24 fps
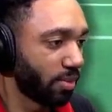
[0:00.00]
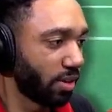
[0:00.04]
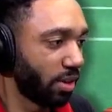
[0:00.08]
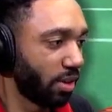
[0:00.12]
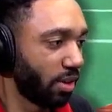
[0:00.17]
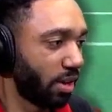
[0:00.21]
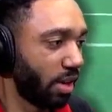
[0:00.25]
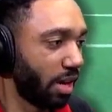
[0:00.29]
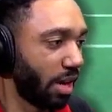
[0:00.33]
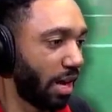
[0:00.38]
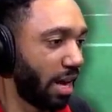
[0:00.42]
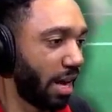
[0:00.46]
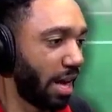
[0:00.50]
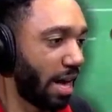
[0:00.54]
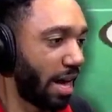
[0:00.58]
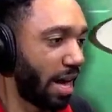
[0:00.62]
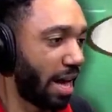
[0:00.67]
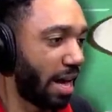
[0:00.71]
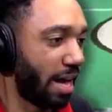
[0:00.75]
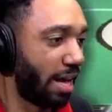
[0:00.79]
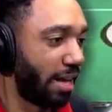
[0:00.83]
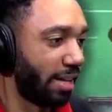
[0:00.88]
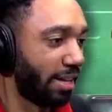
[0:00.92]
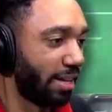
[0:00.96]

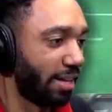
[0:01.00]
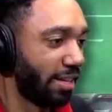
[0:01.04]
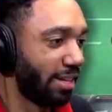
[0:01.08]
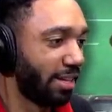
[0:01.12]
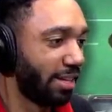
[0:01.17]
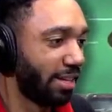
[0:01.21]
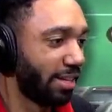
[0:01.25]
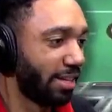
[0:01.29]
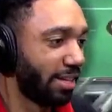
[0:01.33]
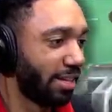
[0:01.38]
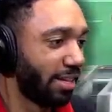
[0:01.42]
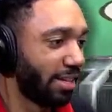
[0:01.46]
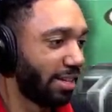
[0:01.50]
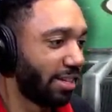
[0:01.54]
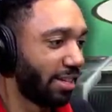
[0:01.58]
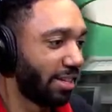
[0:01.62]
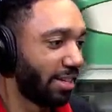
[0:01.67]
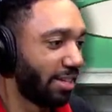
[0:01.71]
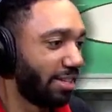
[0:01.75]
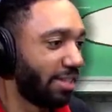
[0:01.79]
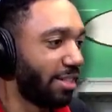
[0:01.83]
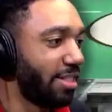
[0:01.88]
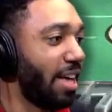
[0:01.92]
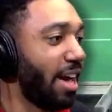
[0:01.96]
Ah.
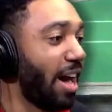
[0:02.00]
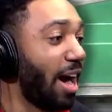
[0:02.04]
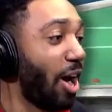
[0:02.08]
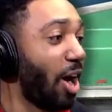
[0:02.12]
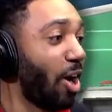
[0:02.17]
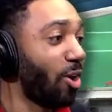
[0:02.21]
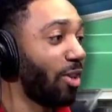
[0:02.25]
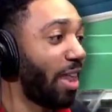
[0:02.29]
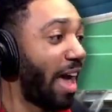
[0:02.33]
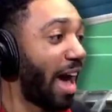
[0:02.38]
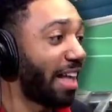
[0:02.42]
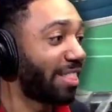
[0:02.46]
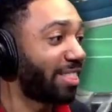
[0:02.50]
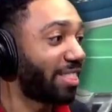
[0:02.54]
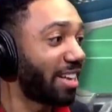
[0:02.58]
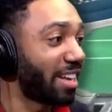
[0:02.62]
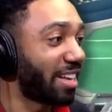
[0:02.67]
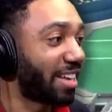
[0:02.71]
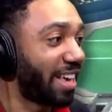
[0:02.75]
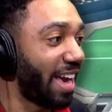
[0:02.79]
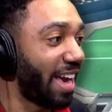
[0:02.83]
No, not the